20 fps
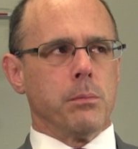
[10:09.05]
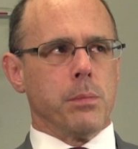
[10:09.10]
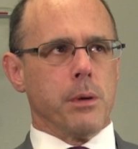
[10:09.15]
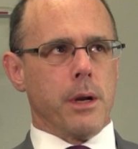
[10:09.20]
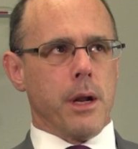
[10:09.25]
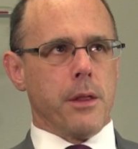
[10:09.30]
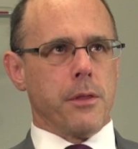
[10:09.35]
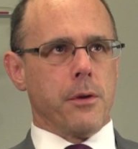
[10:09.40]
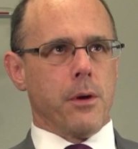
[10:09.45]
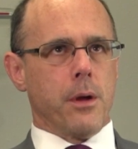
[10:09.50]

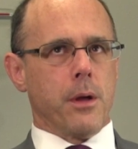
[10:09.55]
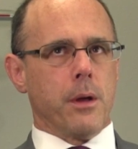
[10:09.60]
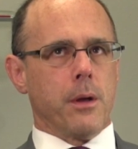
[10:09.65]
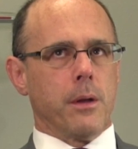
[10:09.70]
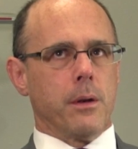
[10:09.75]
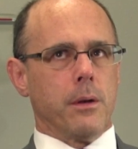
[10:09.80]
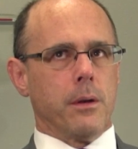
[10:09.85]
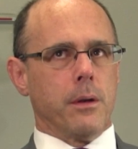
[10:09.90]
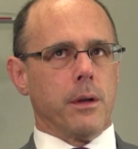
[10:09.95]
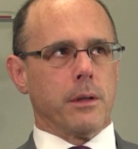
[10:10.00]
But I
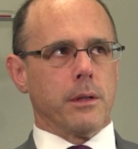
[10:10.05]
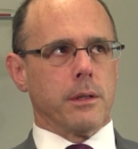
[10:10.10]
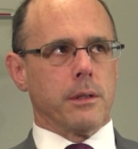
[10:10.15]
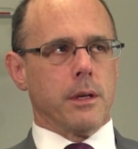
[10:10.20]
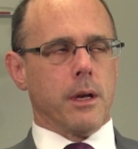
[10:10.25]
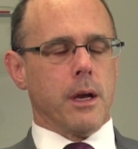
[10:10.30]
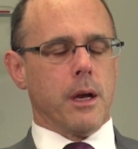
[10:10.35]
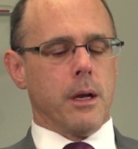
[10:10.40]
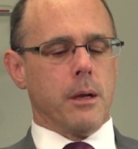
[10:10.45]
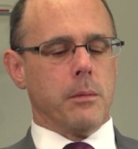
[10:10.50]
thought at the
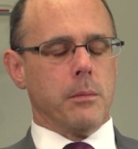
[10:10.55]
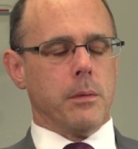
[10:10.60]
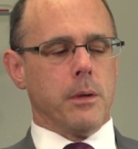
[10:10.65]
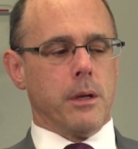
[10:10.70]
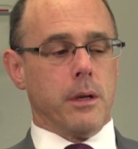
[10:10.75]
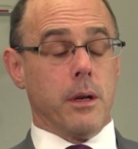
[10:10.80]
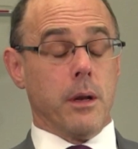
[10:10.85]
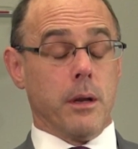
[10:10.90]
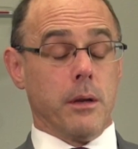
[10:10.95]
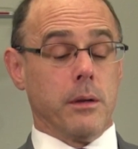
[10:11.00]
time,
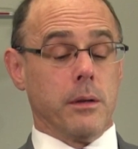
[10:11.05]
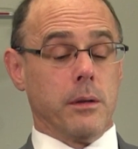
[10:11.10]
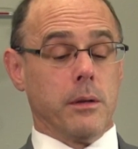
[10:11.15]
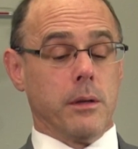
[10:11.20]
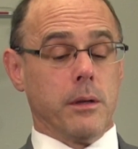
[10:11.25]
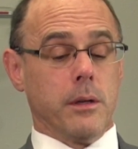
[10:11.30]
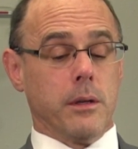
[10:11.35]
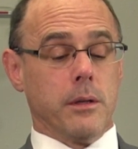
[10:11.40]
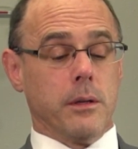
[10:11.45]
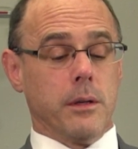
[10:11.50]
and I
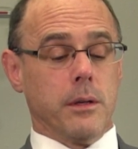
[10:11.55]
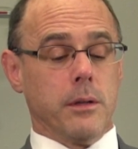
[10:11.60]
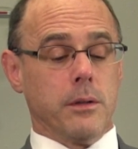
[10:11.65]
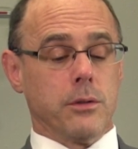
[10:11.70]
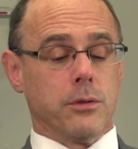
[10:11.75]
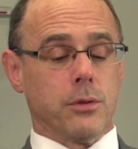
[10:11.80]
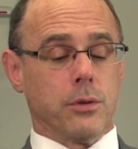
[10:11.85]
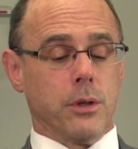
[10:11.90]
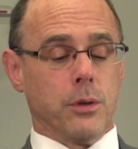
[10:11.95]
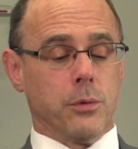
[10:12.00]

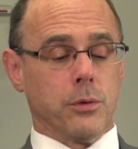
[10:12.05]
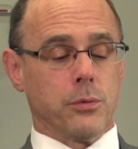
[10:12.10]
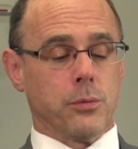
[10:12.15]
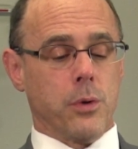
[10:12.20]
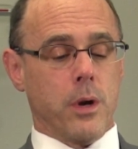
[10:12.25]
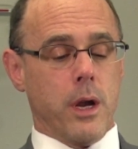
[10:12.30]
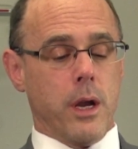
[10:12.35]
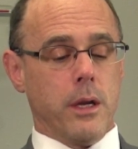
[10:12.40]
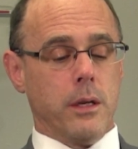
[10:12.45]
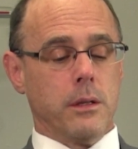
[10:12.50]
and, certainly was
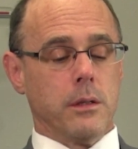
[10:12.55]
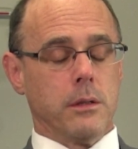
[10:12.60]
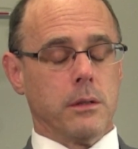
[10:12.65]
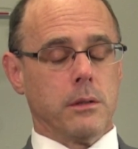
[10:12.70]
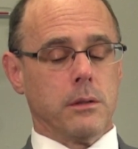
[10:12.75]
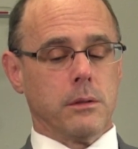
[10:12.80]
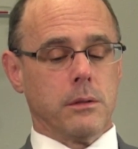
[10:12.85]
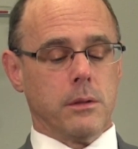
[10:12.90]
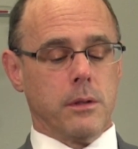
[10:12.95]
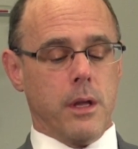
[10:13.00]
right,
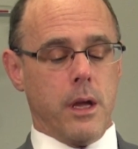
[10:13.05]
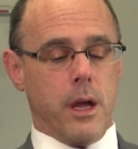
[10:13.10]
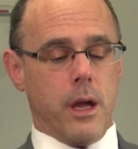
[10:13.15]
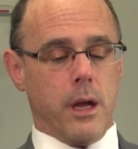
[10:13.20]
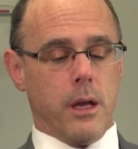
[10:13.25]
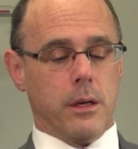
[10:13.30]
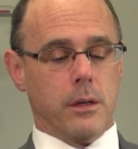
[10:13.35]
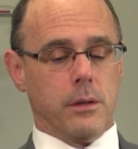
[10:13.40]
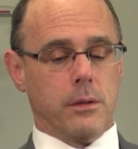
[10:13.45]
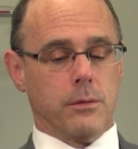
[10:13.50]

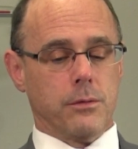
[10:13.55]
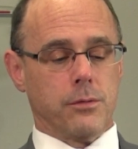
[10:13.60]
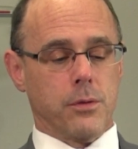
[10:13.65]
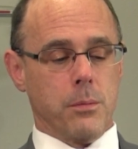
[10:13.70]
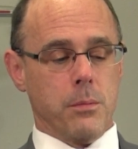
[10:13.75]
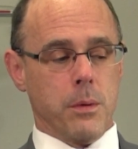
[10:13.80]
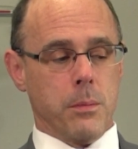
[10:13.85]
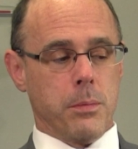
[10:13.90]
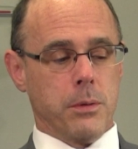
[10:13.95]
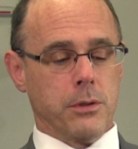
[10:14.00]
that
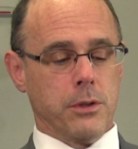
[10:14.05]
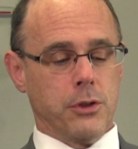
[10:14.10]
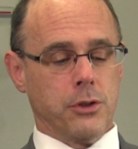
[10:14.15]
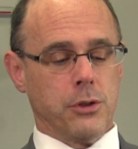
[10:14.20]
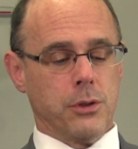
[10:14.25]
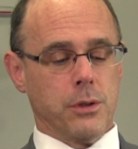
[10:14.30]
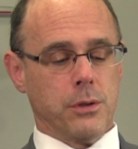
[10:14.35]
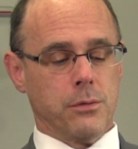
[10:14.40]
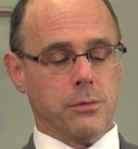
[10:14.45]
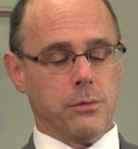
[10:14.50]
from a
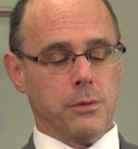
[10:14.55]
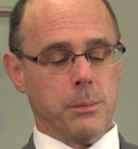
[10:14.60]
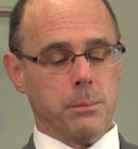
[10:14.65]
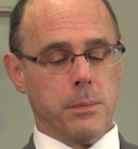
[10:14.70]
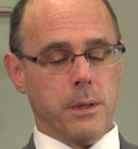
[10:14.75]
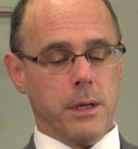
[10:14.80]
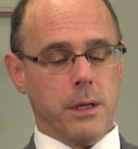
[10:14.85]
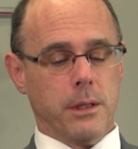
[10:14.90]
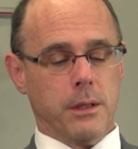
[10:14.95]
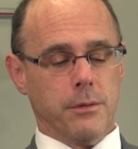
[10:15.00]
position
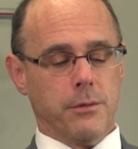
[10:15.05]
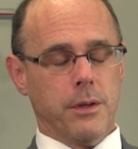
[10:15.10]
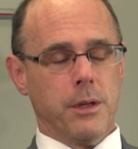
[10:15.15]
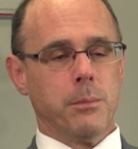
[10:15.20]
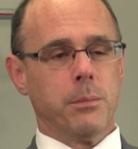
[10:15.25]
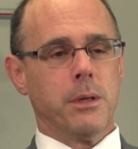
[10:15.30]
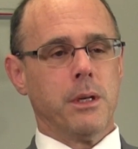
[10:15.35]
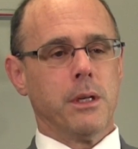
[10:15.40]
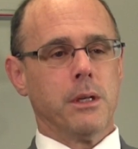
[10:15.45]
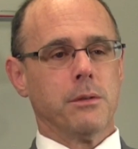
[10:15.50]
of being the
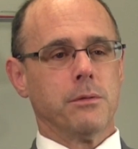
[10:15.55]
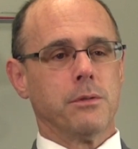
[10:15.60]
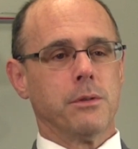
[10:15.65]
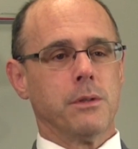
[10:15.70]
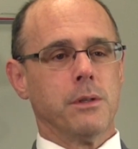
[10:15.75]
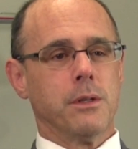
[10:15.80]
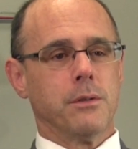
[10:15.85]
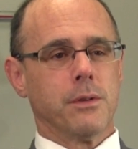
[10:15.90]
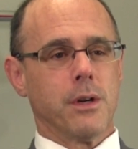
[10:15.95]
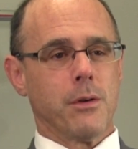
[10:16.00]
VP
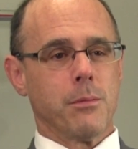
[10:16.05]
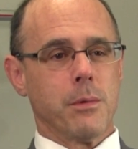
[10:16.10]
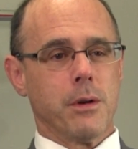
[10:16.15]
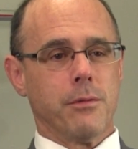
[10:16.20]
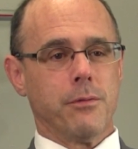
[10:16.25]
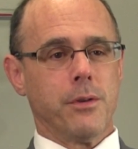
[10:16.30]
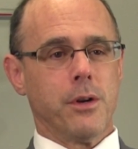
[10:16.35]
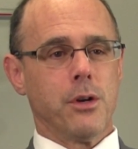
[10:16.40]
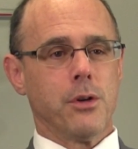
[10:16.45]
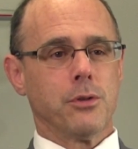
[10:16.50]
of, of
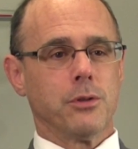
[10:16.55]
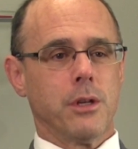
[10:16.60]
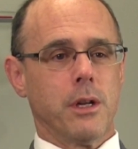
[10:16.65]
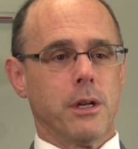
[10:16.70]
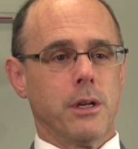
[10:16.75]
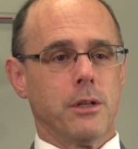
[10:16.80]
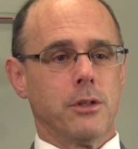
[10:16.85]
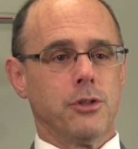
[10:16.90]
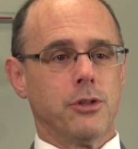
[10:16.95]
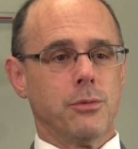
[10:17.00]
Government Affairs
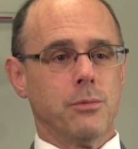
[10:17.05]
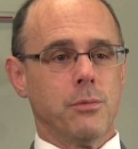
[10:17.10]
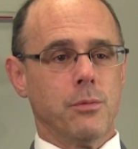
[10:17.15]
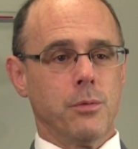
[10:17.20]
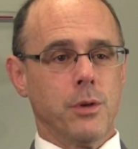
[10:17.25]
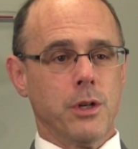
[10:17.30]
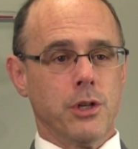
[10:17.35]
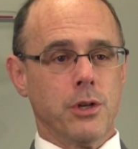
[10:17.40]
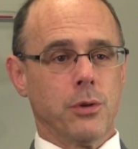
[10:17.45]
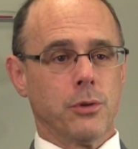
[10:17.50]
at a
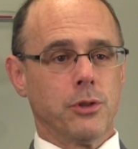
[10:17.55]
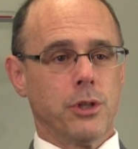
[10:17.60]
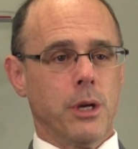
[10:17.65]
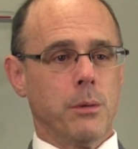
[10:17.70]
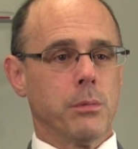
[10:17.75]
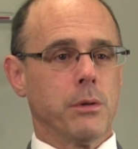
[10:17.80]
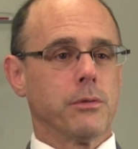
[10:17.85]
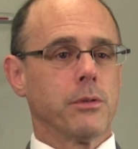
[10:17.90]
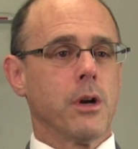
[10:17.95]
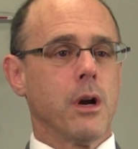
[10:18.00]
regional
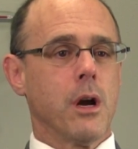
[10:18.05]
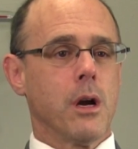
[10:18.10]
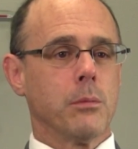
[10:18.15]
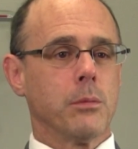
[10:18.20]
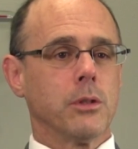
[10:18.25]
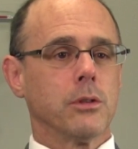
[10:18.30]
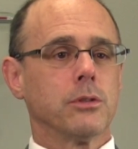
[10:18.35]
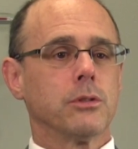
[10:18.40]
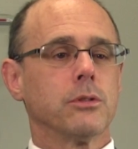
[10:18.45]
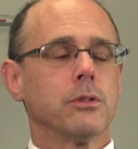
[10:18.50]
chamber of
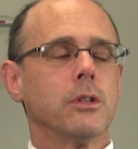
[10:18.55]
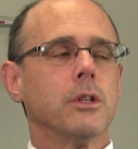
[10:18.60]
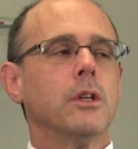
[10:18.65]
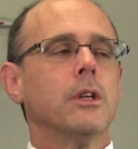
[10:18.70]
commerce,